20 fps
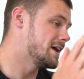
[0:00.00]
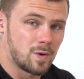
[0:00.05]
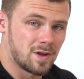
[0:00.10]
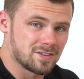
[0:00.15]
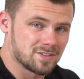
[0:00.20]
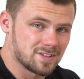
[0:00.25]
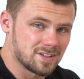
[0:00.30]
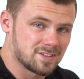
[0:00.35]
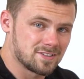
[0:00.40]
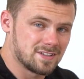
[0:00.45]

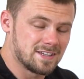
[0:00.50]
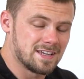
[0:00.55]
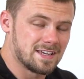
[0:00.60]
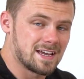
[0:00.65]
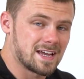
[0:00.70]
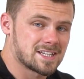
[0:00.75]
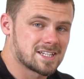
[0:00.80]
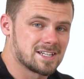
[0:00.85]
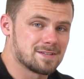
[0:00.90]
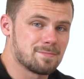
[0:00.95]
160,
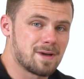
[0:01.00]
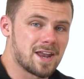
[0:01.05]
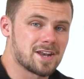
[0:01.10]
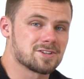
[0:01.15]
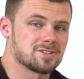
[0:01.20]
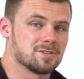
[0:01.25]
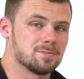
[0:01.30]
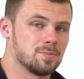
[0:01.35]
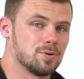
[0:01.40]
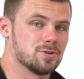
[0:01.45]
he actually
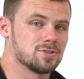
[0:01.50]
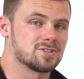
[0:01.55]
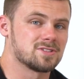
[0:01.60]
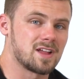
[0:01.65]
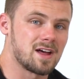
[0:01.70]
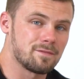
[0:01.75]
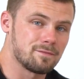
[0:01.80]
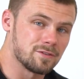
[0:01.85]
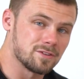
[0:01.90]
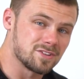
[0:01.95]
managed to push
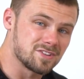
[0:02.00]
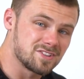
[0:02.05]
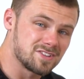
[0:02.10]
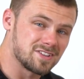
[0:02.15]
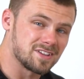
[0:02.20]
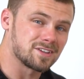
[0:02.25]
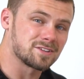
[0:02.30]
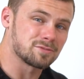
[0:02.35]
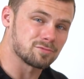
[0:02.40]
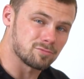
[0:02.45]
that for
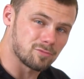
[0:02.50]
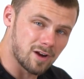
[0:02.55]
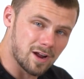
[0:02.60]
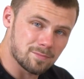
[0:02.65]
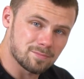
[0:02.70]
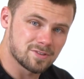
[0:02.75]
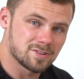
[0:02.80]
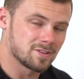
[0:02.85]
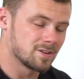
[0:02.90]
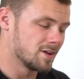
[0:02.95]
6
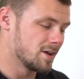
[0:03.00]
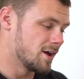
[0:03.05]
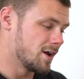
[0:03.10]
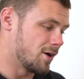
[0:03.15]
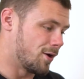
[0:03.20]
reps.